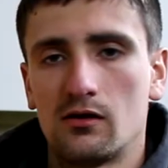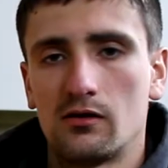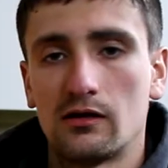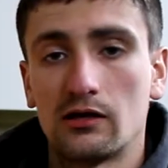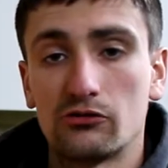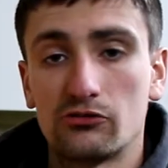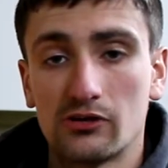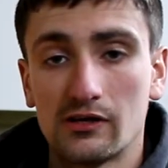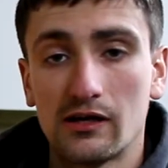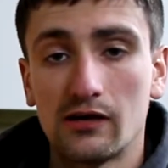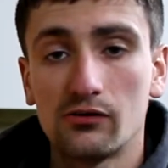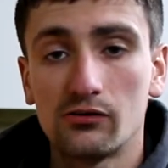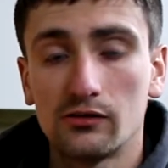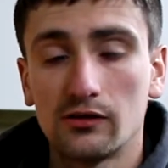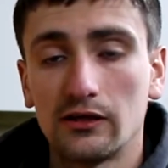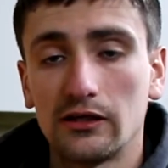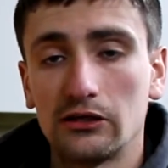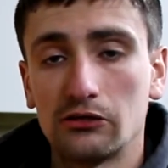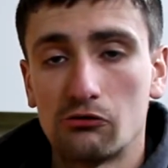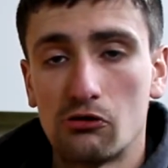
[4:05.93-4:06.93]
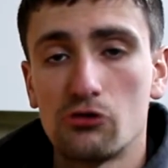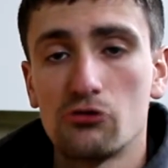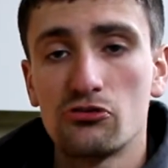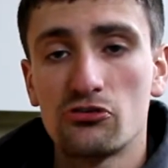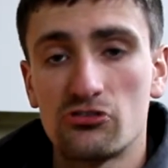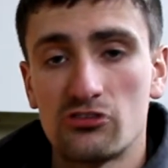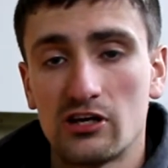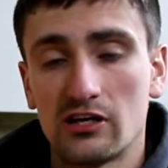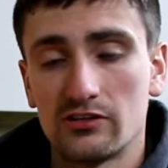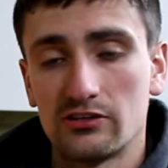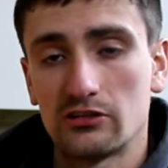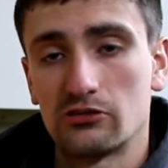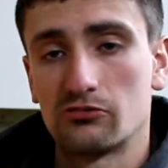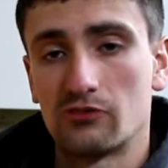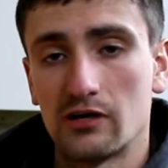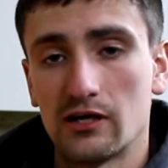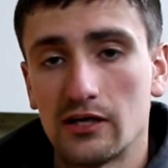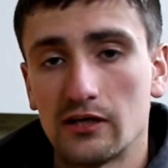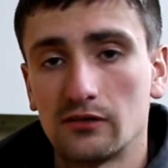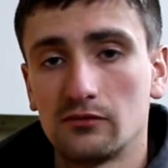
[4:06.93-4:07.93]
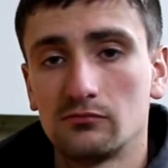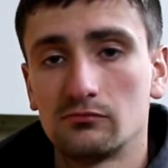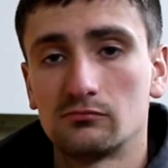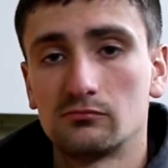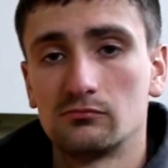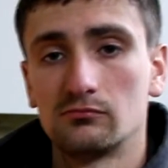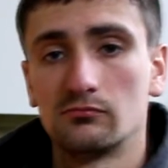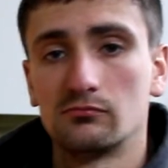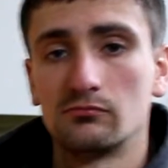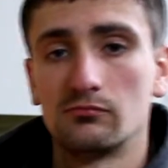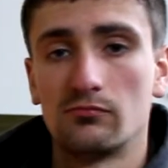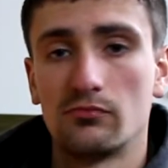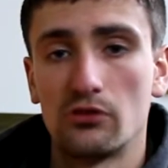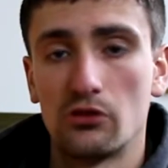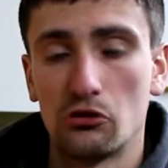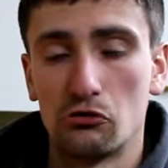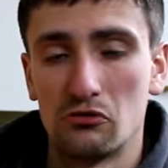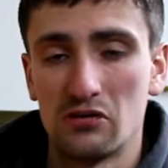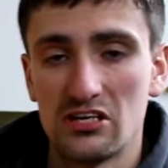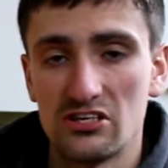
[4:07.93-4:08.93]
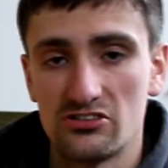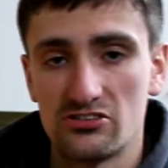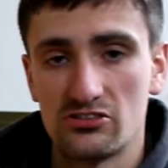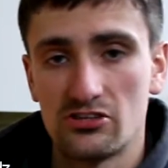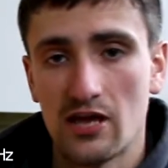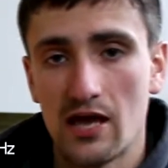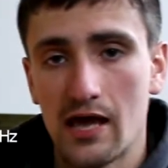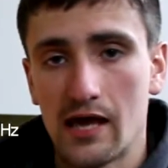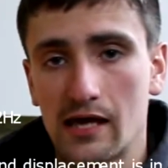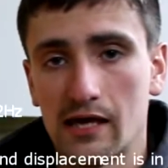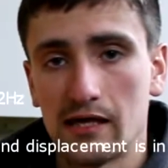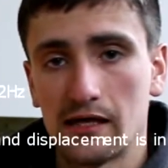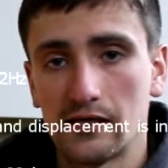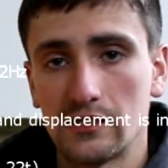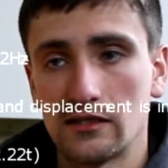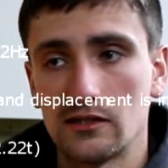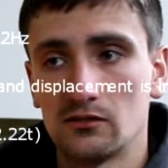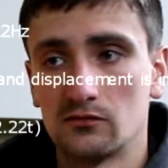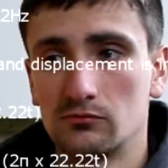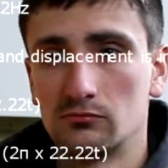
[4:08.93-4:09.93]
Now to calculate your own static rating, there is a